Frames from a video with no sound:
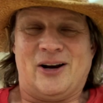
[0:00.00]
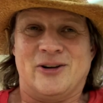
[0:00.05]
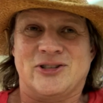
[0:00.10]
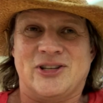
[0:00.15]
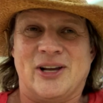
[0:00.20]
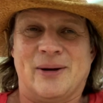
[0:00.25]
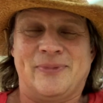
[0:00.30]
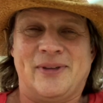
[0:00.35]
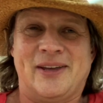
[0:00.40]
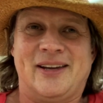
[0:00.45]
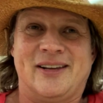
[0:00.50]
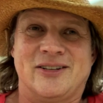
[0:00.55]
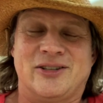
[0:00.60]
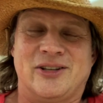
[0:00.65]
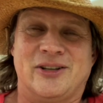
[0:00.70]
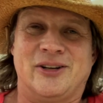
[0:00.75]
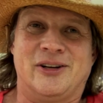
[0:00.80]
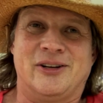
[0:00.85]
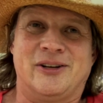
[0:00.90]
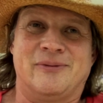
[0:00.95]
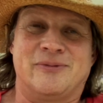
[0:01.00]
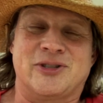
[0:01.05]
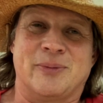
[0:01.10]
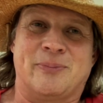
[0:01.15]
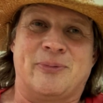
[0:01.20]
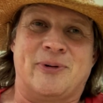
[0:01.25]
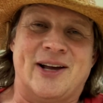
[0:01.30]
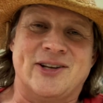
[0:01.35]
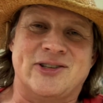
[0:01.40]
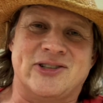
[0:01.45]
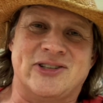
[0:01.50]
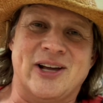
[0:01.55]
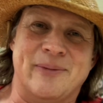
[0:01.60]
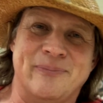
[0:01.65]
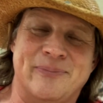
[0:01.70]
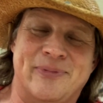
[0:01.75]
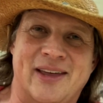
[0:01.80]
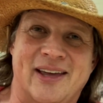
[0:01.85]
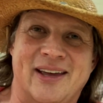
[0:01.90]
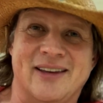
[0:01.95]
something to suppress
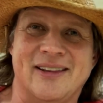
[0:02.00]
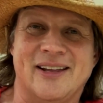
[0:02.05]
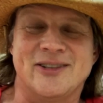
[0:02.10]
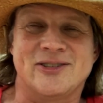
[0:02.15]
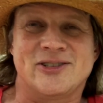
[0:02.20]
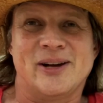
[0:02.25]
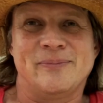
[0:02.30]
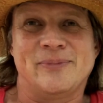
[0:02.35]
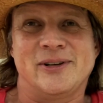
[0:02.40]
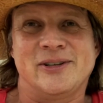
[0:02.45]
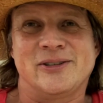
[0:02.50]
something and then something